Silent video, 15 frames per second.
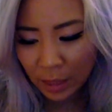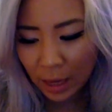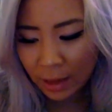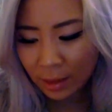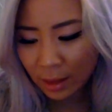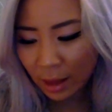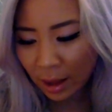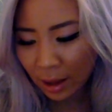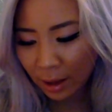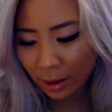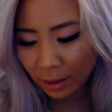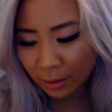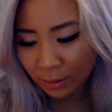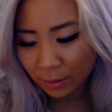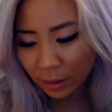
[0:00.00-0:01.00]
And
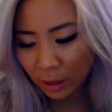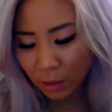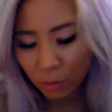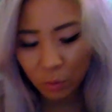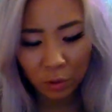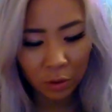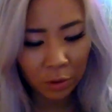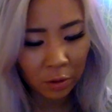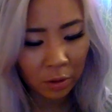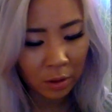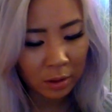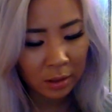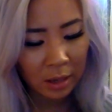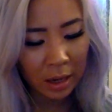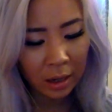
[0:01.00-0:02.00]
then it will
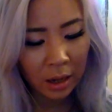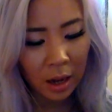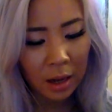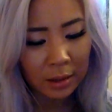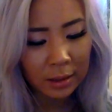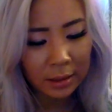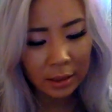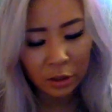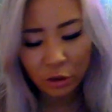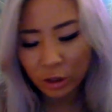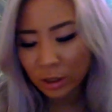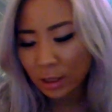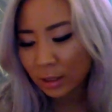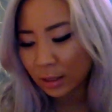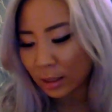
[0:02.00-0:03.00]
take a
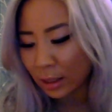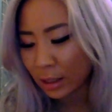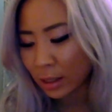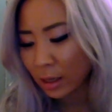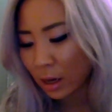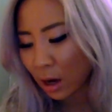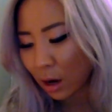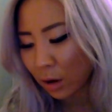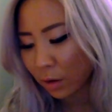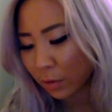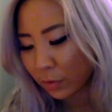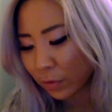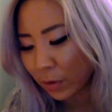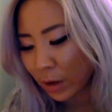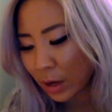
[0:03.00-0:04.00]
synchronicity
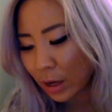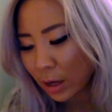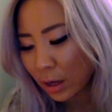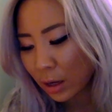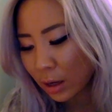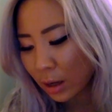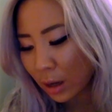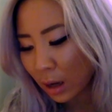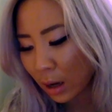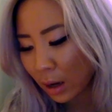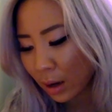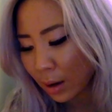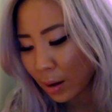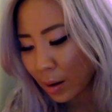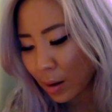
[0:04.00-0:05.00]
of
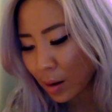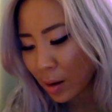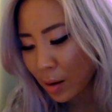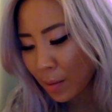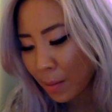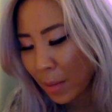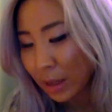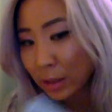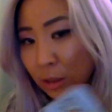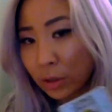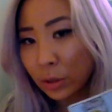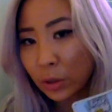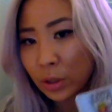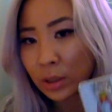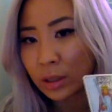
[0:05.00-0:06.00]

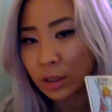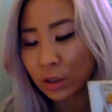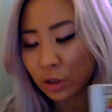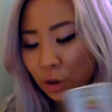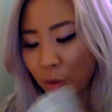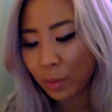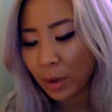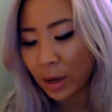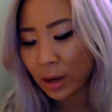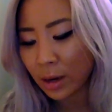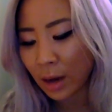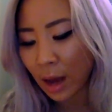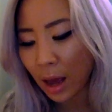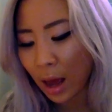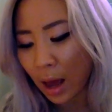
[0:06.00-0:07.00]
mental
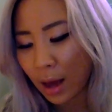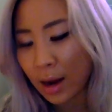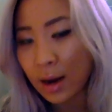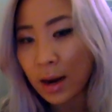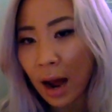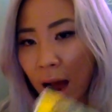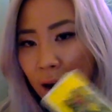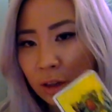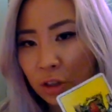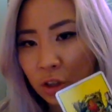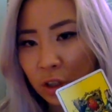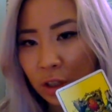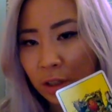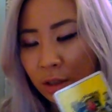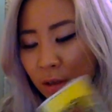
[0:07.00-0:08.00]
discernment and
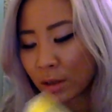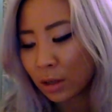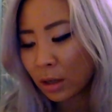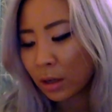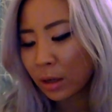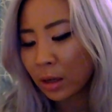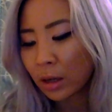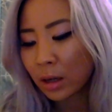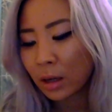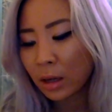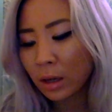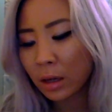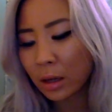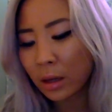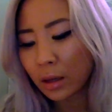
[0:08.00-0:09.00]
action
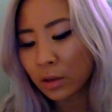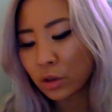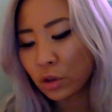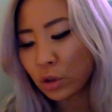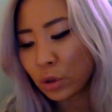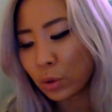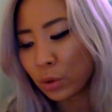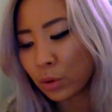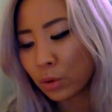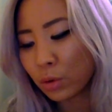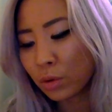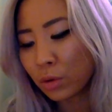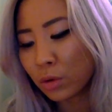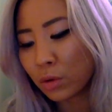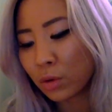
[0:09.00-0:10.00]

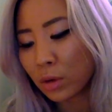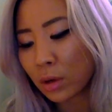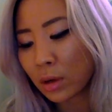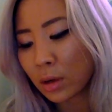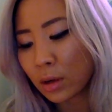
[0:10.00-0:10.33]
to